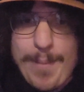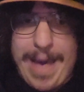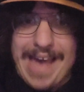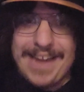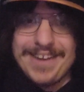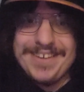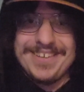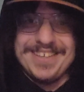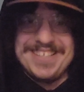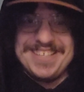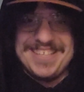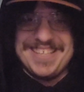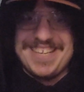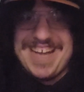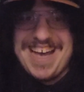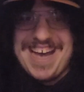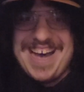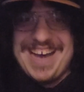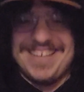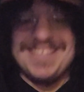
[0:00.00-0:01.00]
bad.
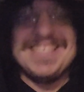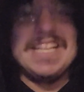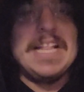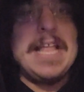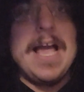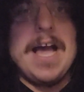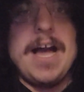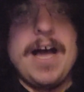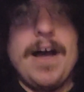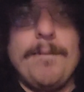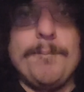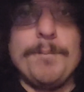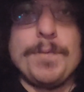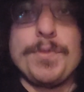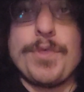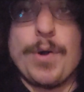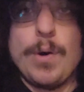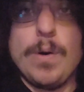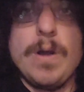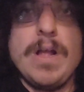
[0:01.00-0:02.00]

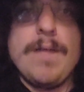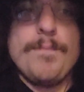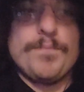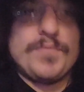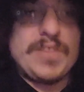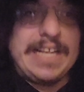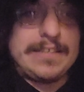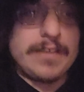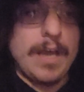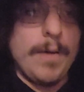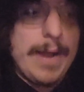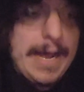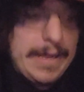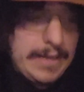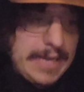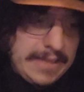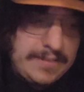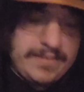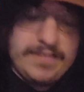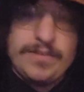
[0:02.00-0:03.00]
So let's go
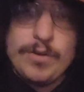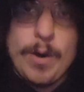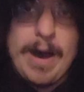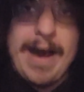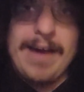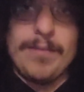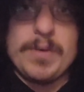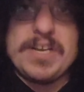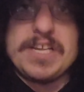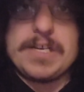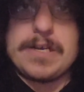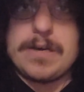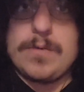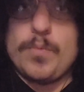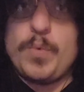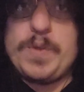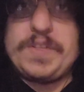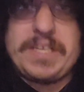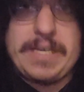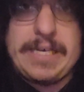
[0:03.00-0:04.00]
out
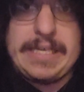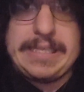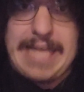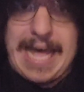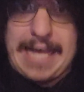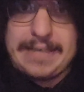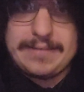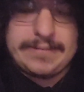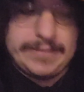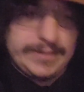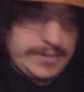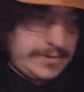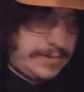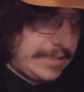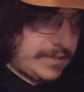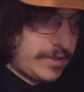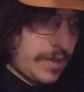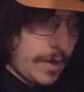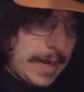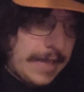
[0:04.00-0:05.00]
with classes.
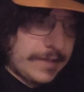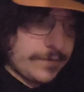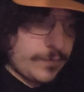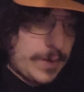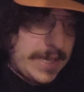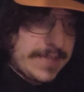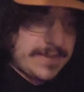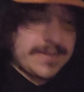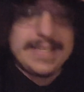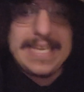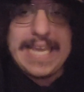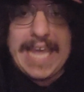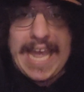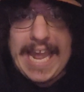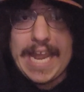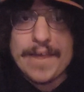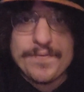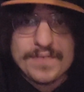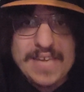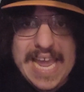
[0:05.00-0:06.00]
Let's go out with the
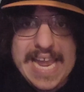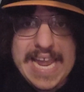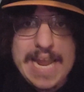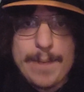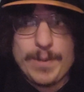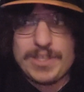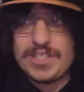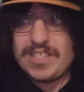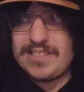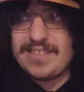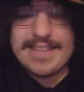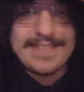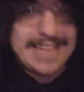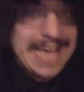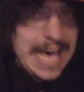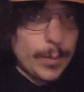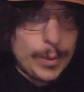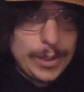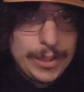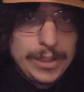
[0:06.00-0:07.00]
AFK game, which is the
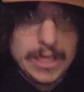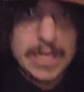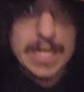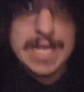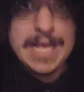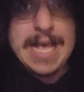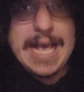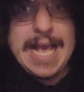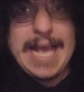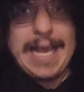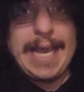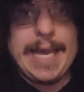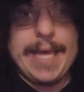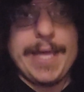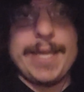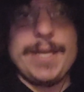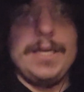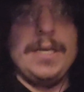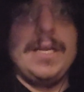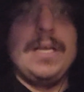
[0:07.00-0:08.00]
Tower,
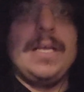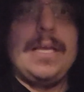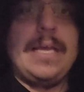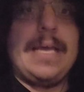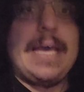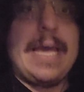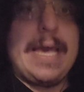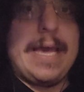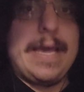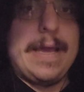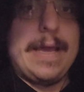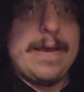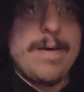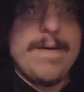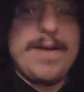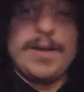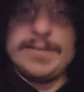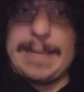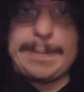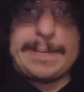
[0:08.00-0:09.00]
and
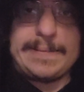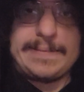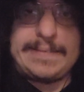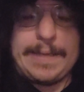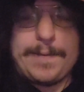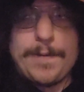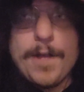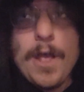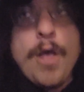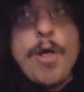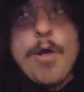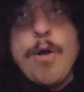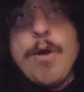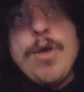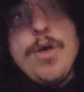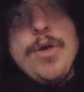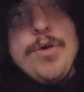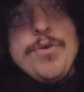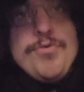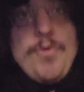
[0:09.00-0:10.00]
how that's easy.
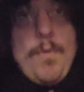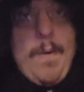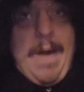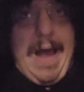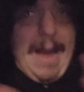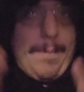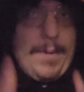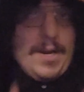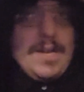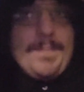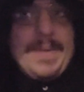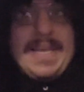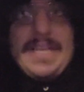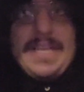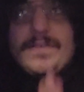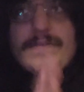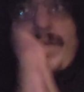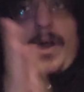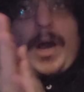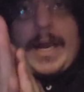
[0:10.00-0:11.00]
So I'm gonna be
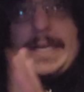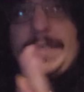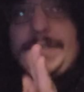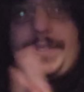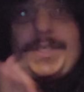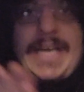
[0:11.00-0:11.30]
talking to you